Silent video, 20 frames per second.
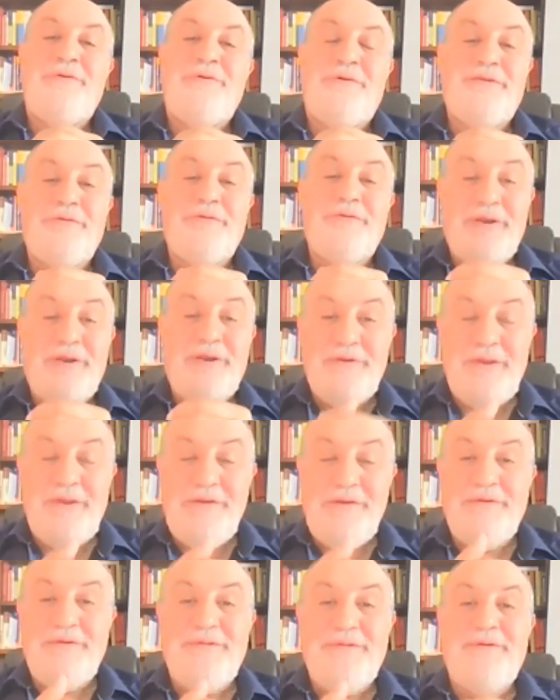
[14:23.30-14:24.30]
also must
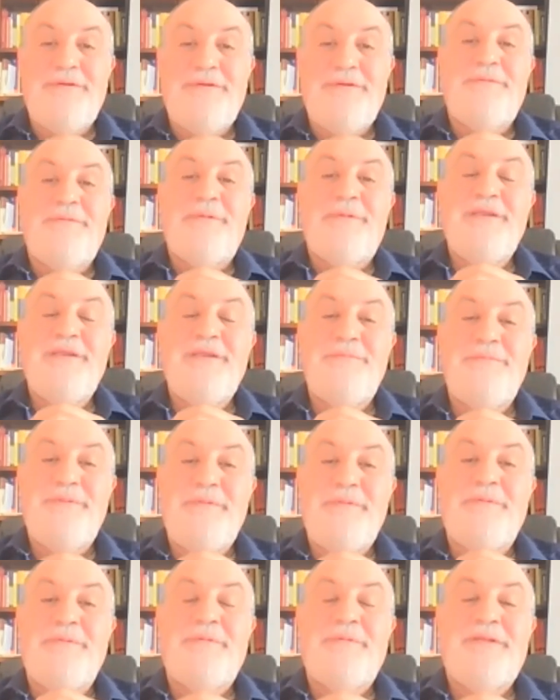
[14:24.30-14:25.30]
change the mind of
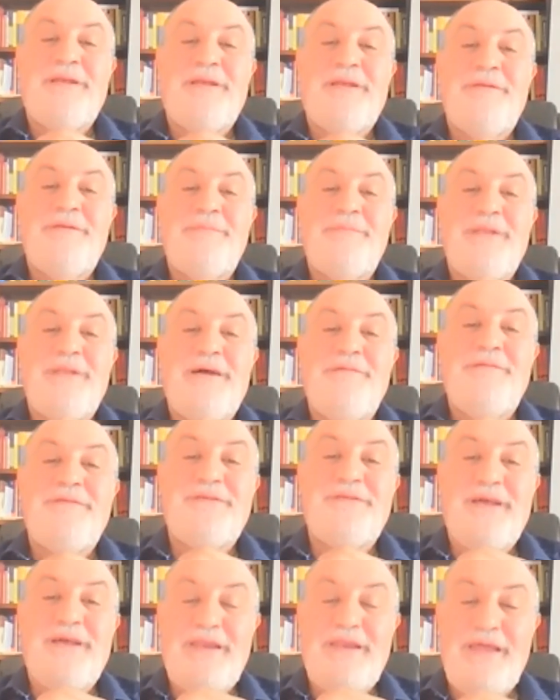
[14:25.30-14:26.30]
people. We tell them life
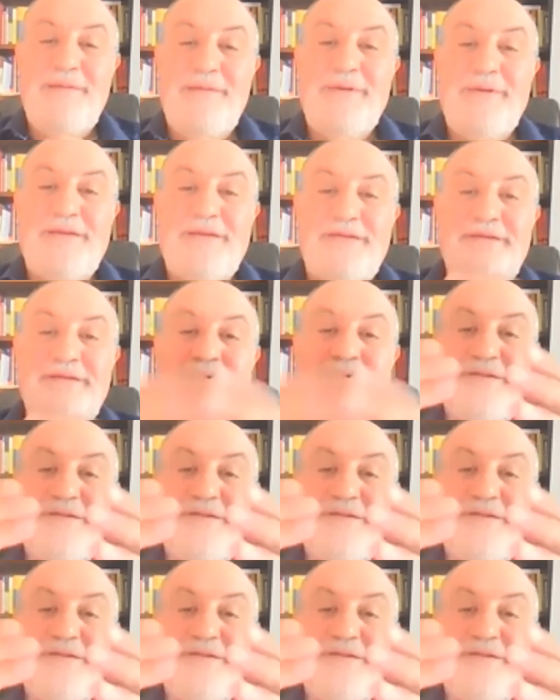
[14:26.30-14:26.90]
is dynamic; it's not